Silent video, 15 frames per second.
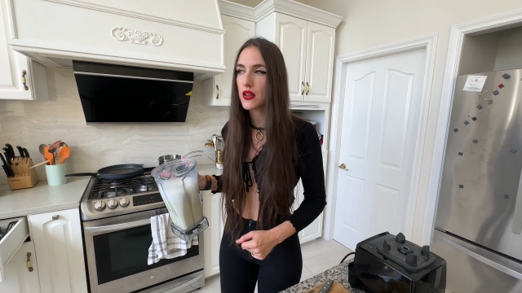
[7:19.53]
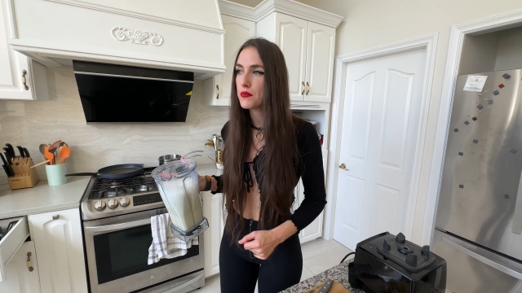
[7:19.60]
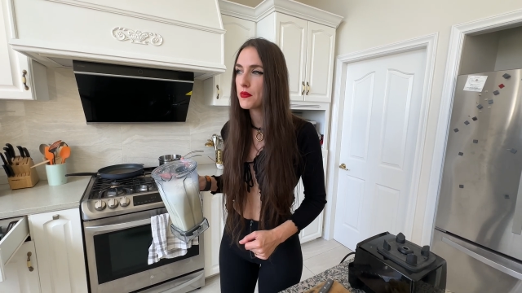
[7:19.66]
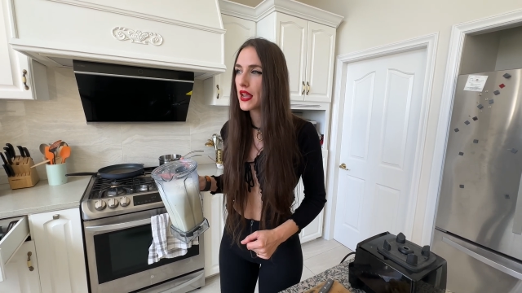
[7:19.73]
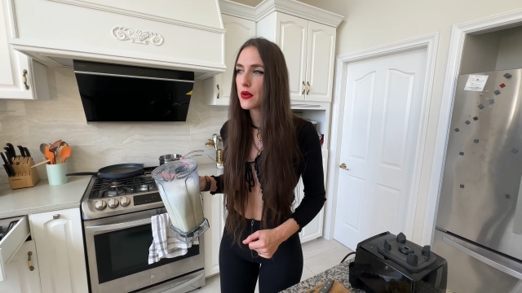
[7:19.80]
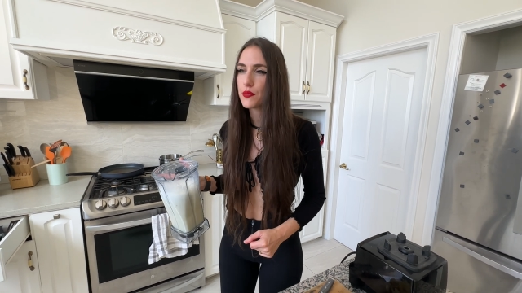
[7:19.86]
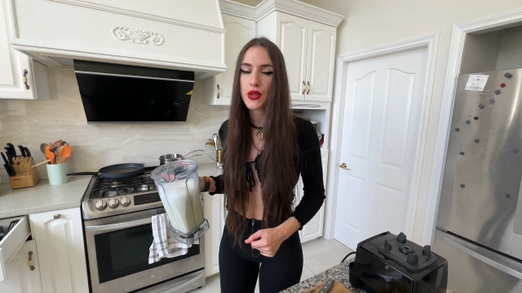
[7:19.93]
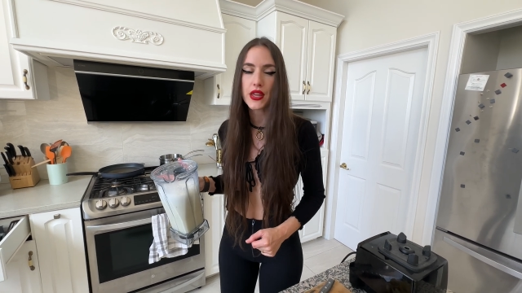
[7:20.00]

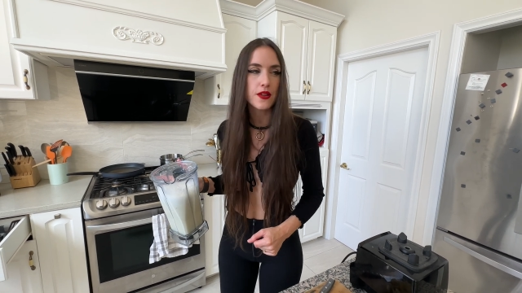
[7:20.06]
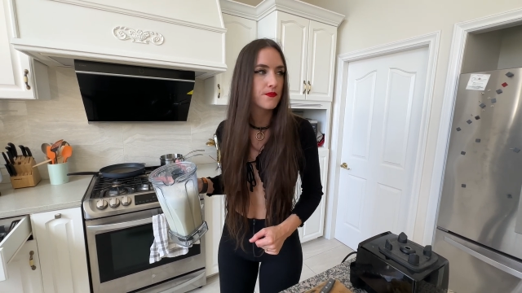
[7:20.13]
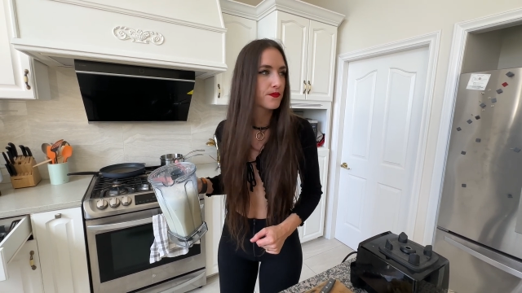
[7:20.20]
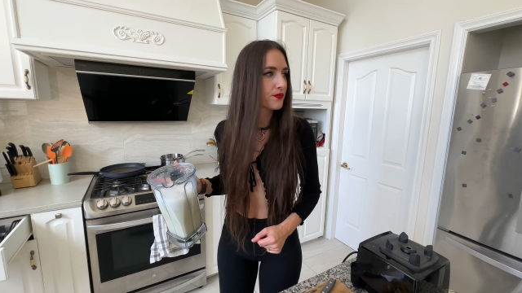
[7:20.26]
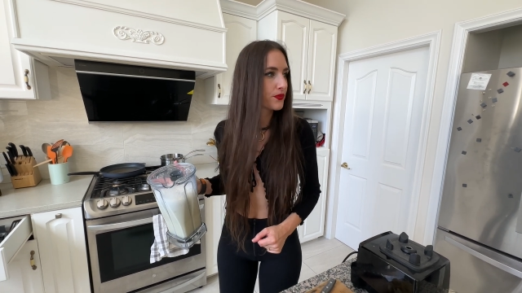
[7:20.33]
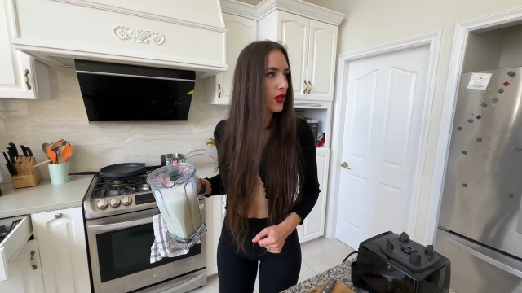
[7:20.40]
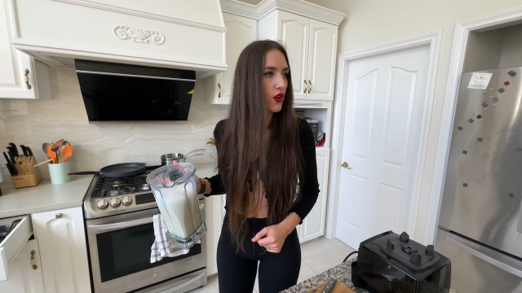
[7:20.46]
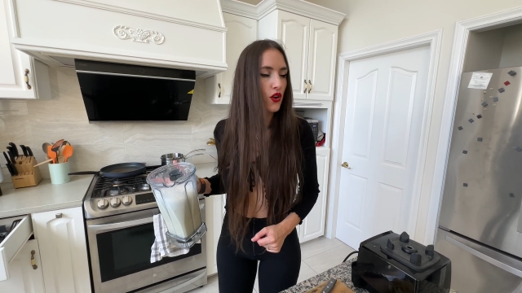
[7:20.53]
maybe
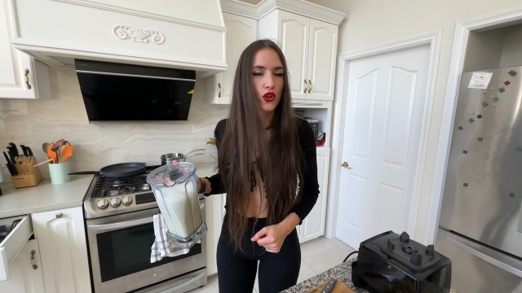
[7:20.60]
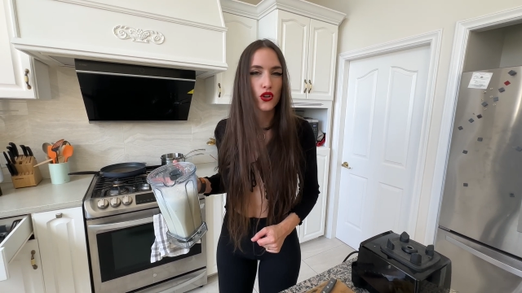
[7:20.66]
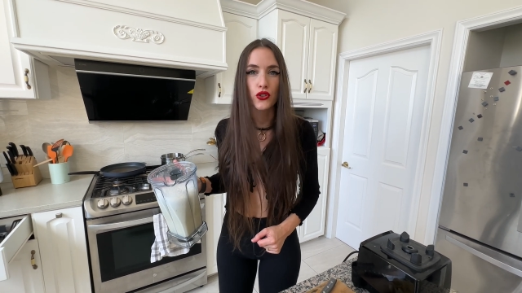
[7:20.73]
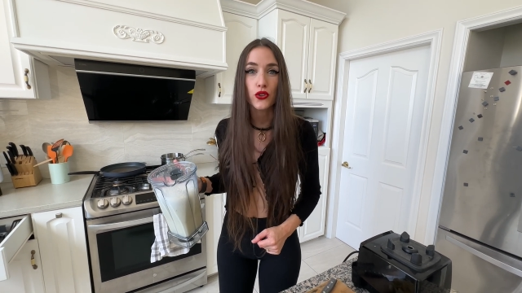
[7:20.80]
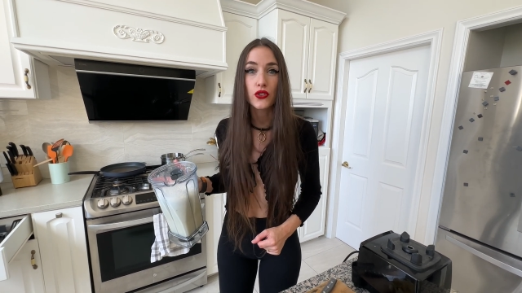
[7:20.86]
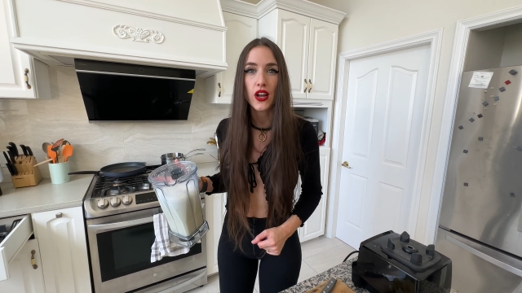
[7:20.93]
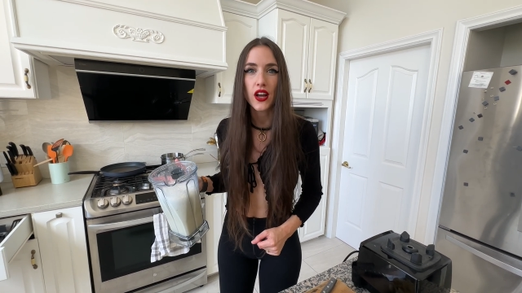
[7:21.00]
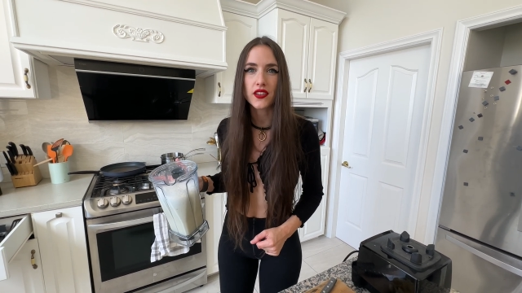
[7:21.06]

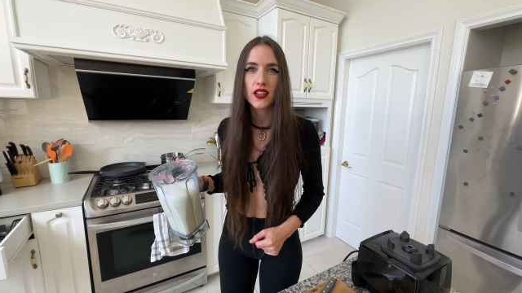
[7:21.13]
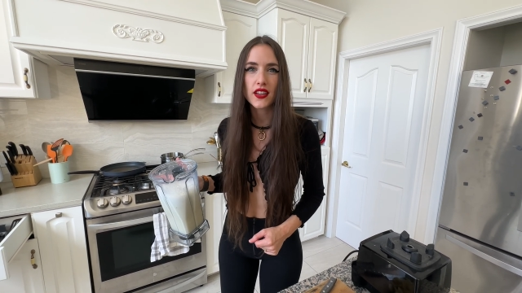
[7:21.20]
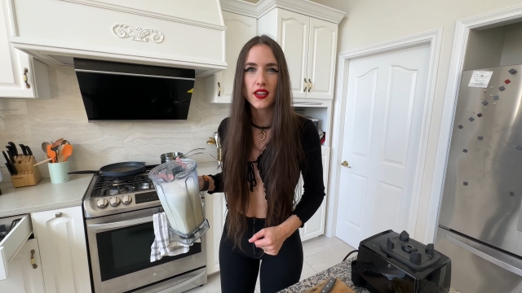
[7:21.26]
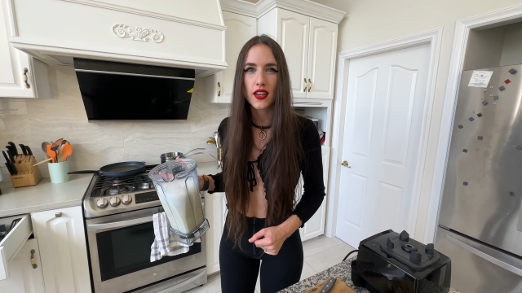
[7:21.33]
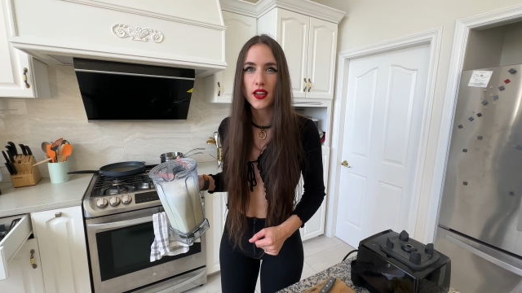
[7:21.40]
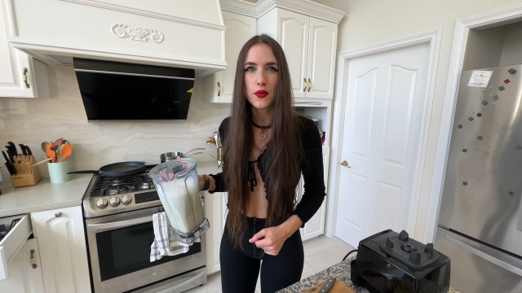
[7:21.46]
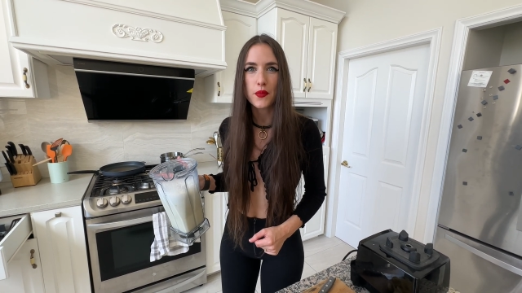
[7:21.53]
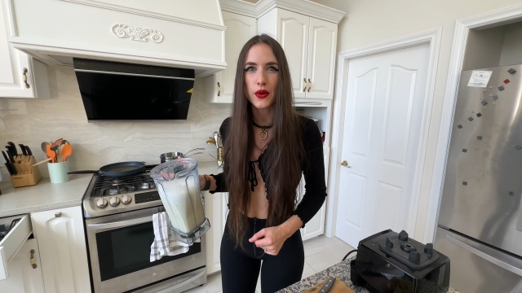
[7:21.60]
you're not
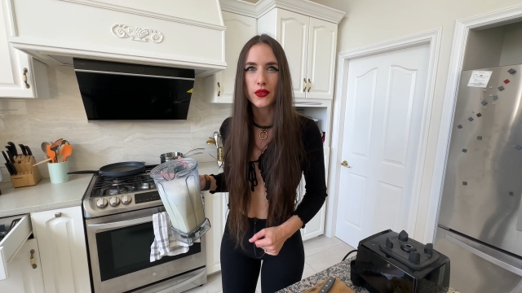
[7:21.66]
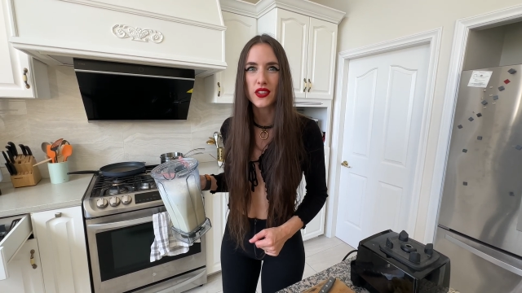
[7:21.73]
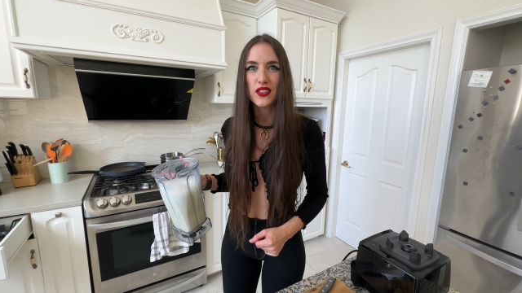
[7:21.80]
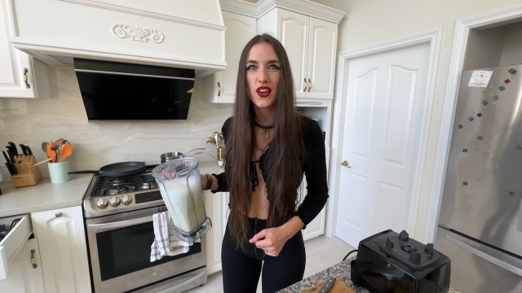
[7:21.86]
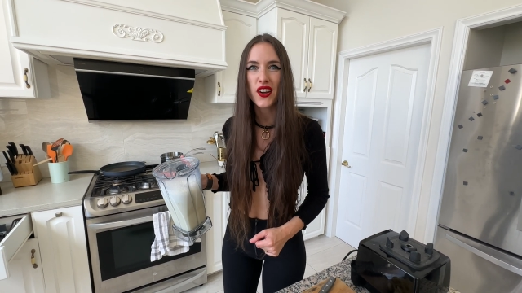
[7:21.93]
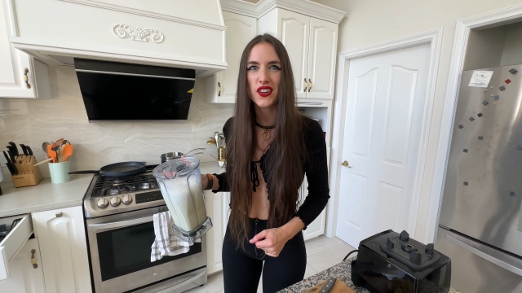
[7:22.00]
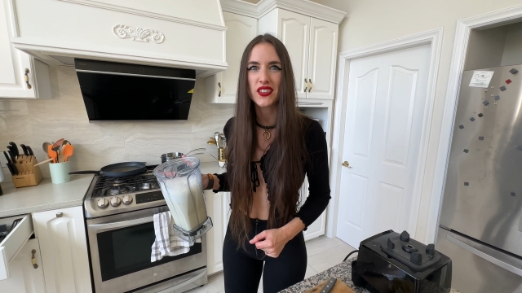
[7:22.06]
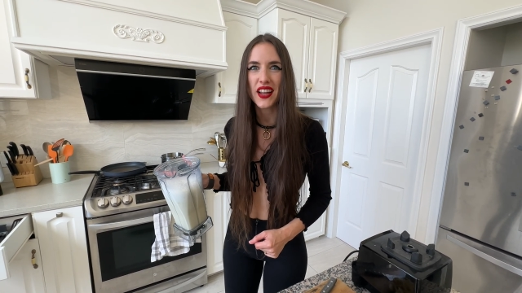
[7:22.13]
thinking about
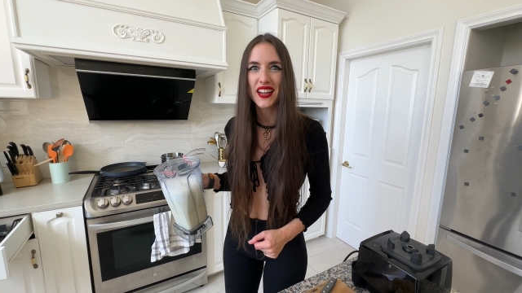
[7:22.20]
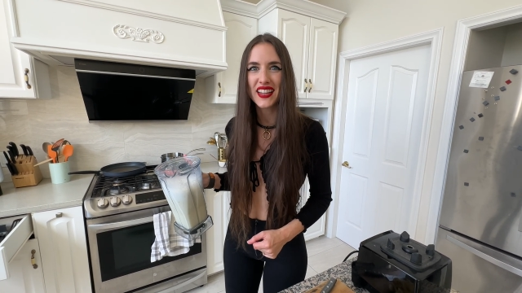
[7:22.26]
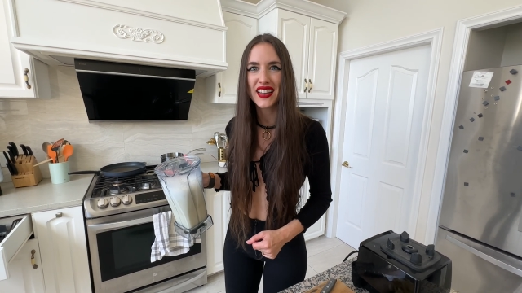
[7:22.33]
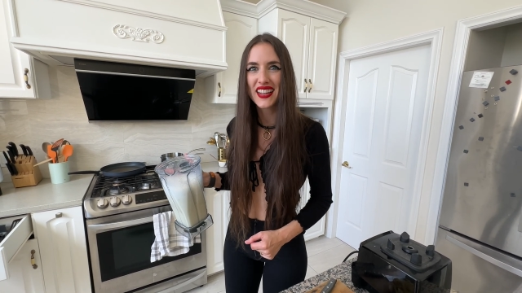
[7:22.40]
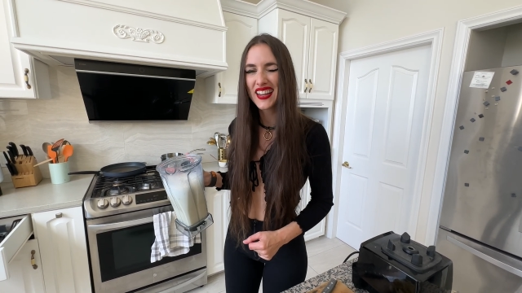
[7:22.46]
deducting.